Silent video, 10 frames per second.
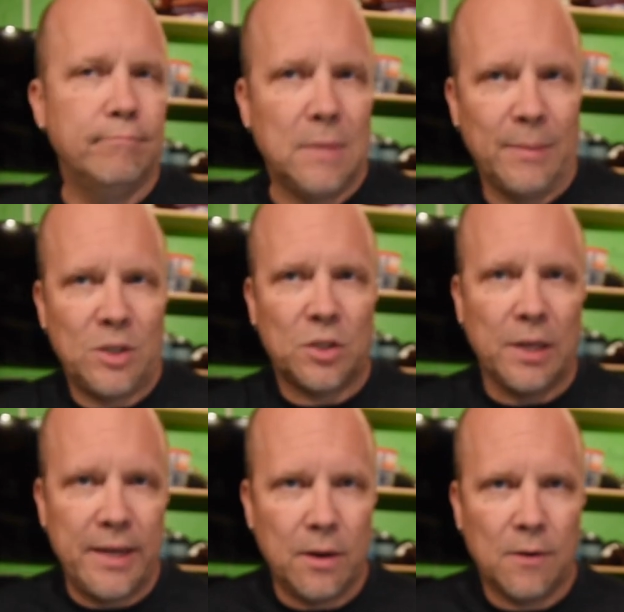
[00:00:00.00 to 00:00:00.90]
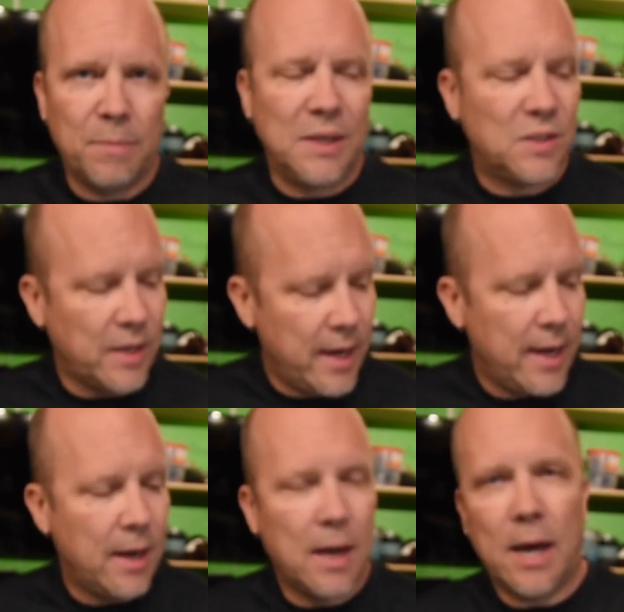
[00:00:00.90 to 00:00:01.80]
Let me just lead off by
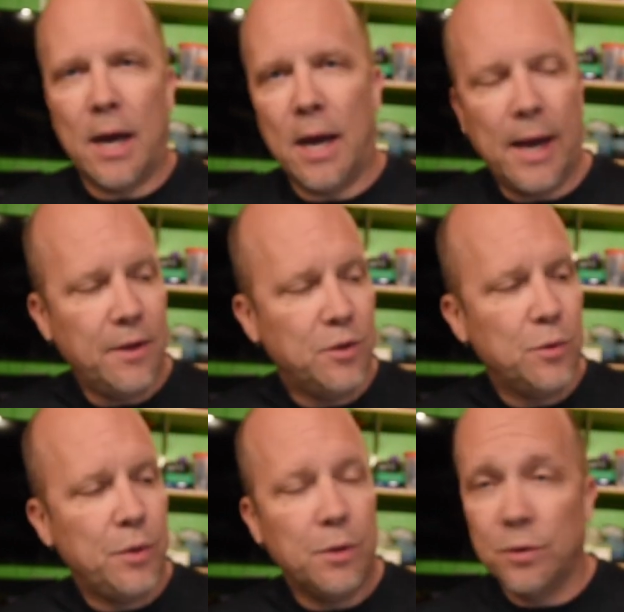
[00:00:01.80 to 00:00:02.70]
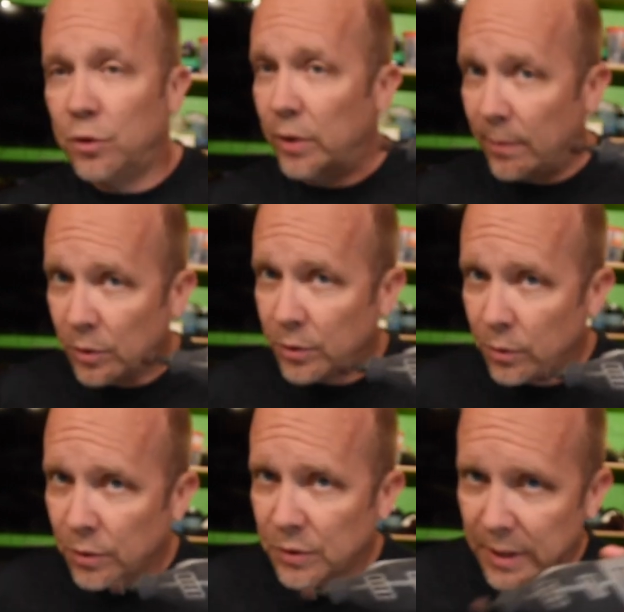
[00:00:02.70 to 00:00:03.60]
saying I do use Dremel
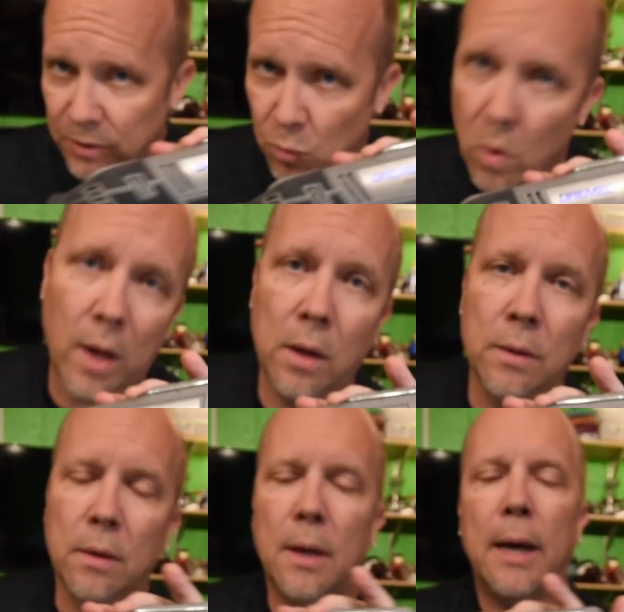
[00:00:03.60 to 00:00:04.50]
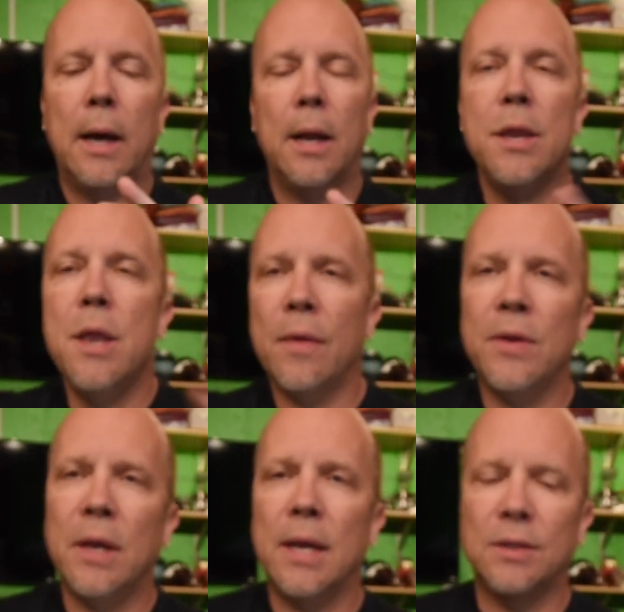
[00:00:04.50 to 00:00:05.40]
tools as well.
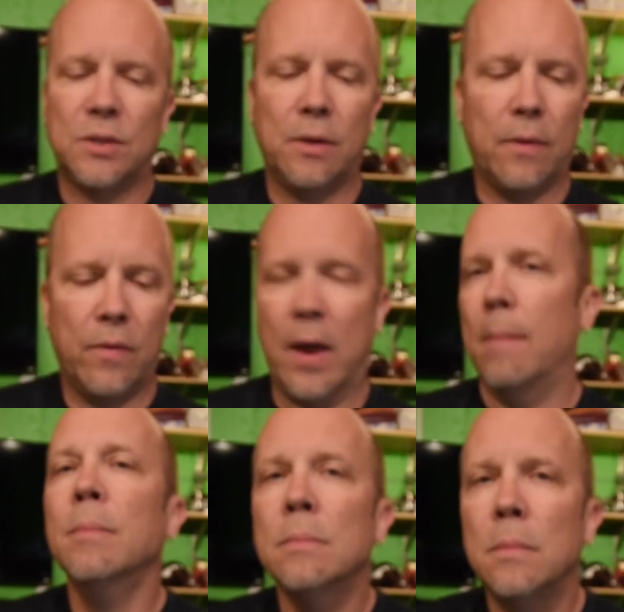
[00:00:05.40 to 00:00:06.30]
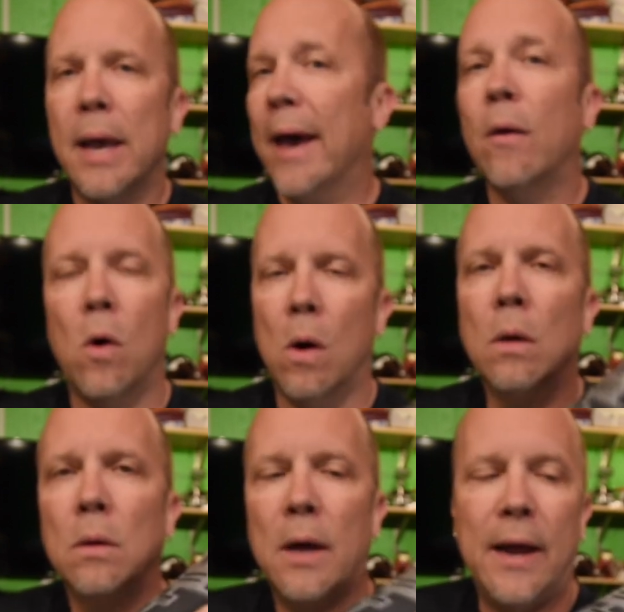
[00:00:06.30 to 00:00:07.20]
Nothing against them at
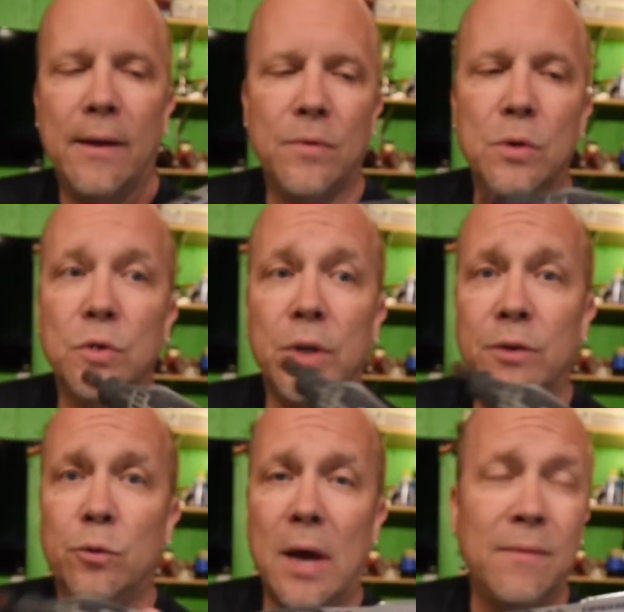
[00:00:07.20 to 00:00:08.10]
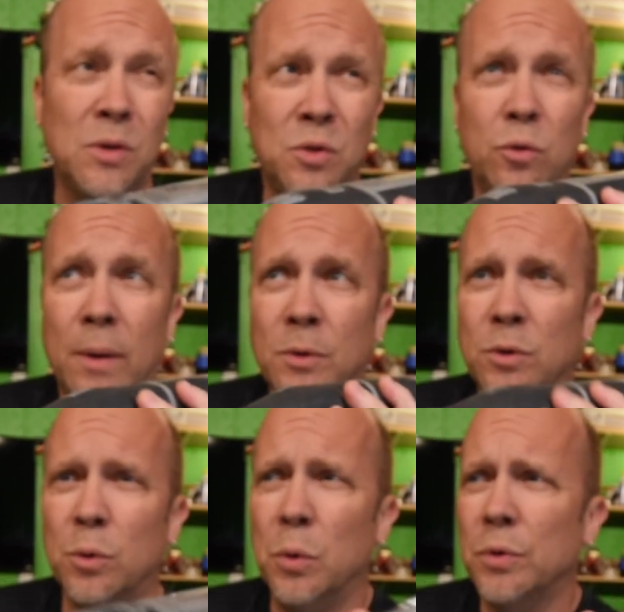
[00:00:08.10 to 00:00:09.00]
all. I've used Dremel
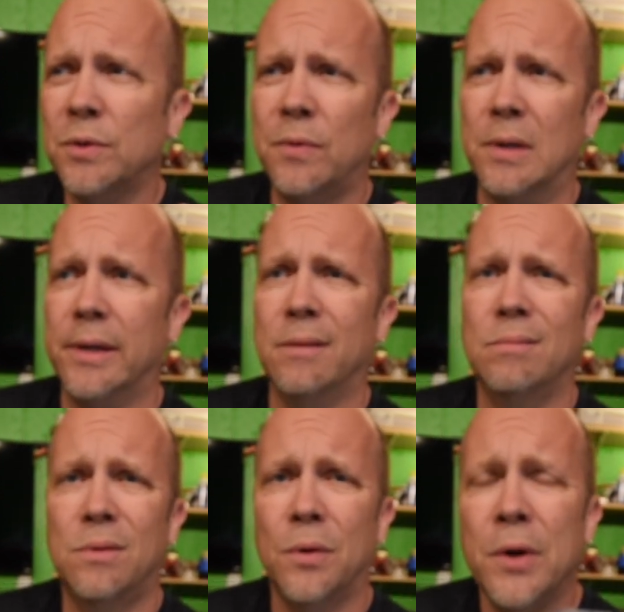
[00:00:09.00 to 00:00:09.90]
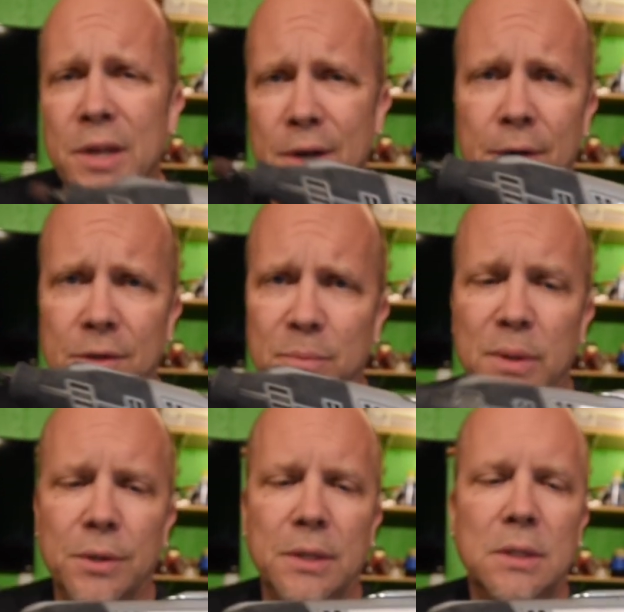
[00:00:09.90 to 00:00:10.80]
tools for like 30 years
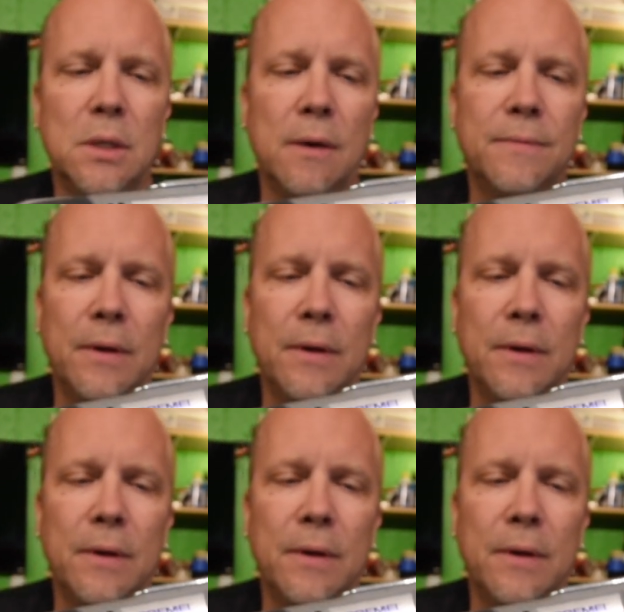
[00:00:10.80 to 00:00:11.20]
building stuff.